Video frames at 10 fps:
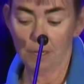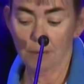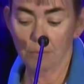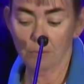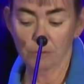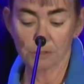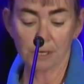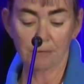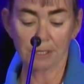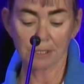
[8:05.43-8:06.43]
We've
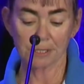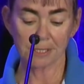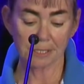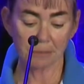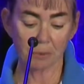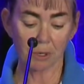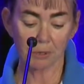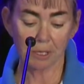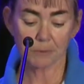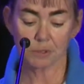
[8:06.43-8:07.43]
also run desexing
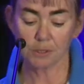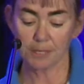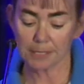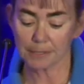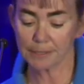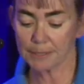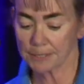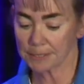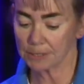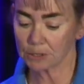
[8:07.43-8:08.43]
programs.
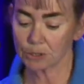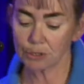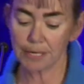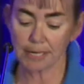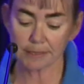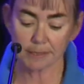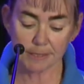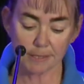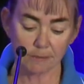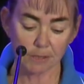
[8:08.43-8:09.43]
2016 to
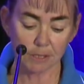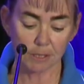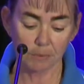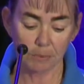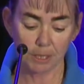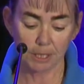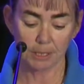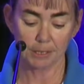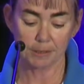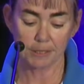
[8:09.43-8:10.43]
2017,
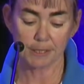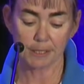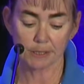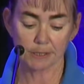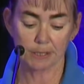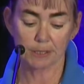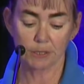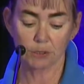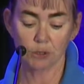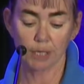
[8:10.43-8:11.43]
we desexed
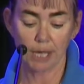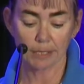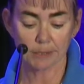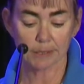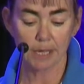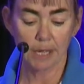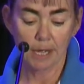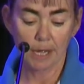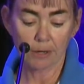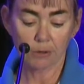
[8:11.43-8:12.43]
62 cats
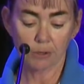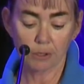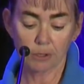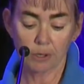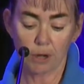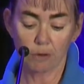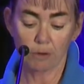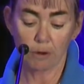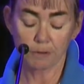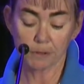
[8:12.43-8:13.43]
under an
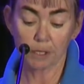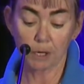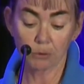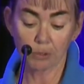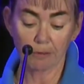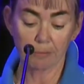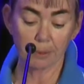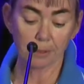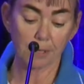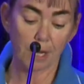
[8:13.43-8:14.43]
Office of Local
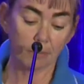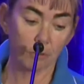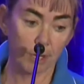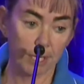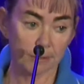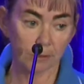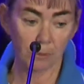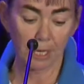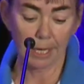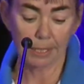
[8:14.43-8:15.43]
Government grant that
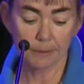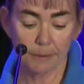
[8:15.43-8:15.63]
we had.